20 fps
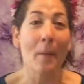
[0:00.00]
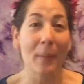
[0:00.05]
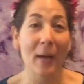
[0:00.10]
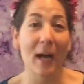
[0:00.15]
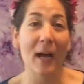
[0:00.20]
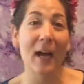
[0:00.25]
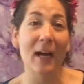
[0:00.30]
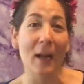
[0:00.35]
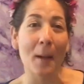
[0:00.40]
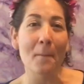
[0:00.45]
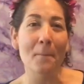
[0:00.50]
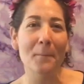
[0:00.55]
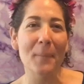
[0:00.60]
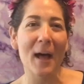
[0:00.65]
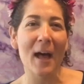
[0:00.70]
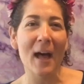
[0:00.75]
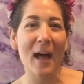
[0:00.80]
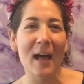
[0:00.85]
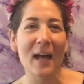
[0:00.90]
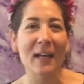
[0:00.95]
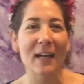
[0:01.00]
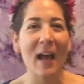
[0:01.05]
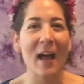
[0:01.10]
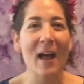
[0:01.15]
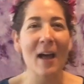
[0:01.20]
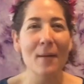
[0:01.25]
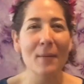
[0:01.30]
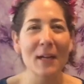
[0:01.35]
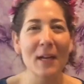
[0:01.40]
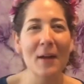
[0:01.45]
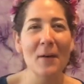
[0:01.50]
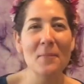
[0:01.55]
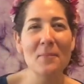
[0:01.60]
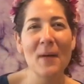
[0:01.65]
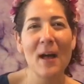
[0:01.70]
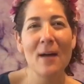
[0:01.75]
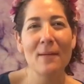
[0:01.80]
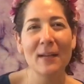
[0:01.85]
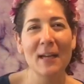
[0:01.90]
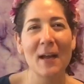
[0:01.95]
Hey, goodbye,
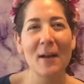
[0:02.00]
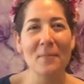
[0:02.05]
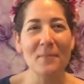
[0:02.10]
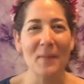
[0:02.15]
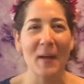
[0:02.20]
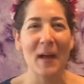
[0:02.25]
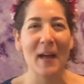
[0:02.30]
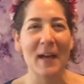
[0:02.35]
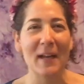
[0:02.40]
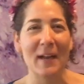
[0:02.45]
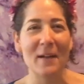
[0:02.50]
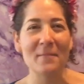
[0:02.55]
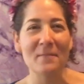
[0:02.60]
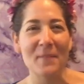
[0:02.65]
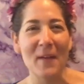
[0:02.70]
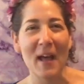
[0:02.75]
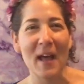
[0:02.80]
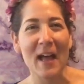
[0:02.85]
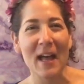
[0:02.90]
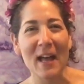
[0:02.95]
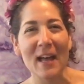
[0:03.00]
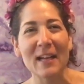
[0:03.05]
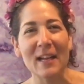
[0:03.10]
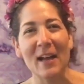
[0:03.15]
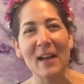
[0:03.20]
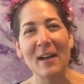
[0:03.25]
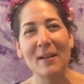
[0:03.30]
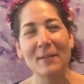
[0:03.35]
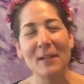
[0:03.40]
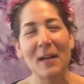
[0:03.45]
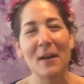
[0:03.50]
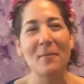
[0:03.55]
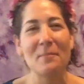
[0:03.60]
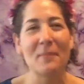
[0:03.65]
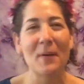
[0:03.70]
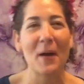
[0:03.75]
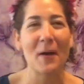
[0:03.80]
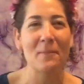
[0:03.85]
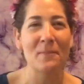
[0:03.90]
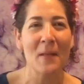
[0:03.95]

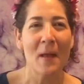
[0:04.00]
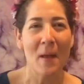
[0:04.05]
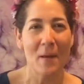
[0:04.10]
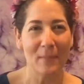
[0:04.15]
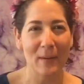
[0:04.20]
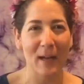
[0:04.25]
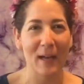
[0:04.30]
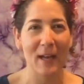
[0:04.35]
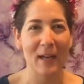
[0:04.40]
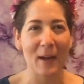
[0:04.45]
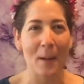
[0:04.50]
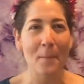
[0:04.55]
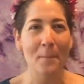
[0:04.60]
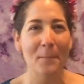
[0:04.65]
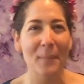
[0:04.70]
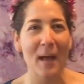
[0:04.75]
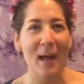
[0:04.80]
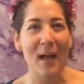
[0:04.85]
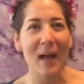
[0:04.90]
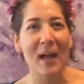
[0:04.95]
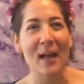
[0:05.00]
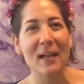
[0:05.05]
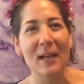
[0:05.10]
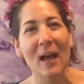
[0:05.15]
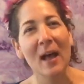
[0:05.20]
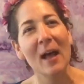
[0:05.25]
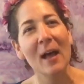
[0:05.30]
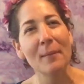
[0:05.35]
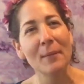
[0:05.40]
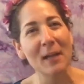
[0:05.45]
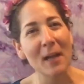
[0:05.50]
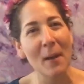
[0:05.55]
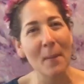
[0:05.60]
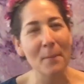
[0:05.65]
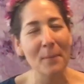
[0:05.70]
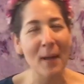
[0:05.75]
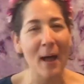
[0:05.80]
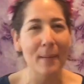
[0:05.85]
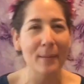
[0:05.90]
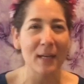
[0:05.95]

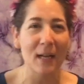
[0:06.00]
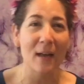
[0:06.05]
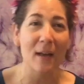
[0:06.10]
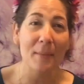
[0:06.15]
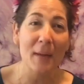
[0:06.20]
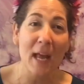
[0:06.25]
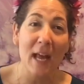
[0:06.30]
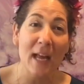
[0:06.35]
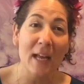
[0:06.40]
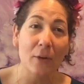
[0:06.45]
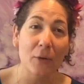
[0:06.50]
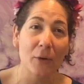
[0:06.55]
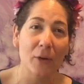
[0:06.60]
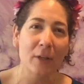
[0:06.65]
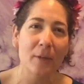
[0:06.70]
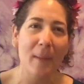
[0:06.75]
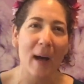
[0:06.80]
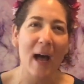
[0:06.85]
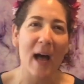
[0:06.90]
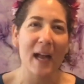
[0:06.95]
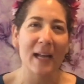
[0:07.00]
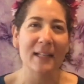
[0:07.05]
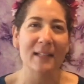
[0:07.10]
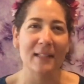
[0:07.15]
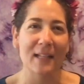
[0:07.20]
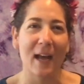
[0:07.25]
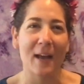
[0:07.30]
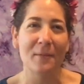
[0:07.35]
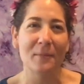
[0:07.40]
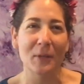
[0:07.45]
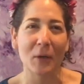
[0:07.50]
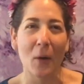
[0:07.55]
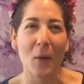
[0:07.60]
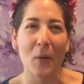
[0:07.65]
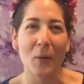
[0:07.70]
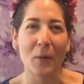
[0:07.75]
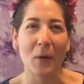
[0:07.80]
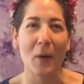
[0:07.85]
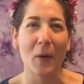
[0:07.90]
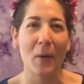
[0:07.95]
it's time to
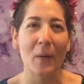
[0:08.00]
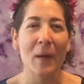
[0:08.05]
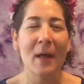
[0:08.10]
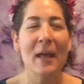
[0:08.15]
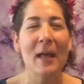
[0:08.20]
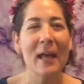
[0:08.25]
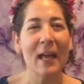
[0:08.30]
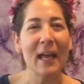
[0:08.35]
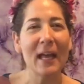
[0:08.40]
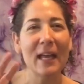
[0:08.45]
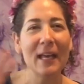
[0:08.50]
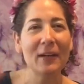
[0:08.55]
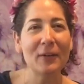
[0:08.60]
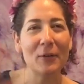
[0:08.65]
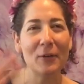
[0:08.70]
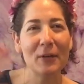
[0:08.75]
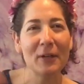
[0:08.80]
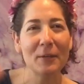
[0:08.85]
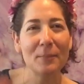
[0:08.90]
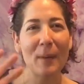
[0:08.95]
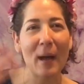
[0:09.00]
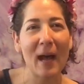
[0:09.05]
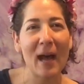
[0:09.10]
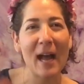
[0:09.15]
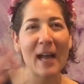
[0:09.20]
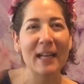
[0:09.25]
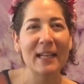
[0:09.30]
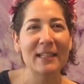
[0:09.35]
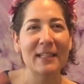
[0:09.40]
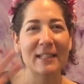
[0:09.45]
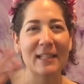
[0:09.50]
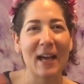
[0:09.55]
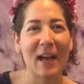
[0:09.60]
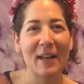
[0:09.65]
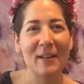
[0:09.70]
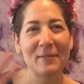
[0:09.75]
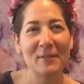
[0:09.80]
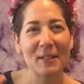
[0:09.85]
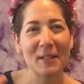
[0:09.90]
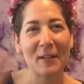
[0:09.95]
go, go. Hey, goodbye, it's
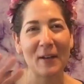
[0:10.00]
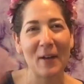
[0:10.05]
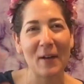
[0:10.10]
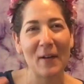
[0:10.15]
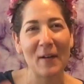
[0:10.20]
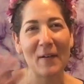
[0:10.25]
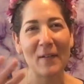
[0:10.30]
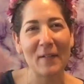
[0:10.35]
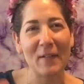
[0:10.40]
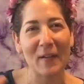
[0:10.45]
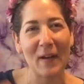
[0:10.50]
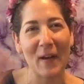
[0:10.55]
time to go,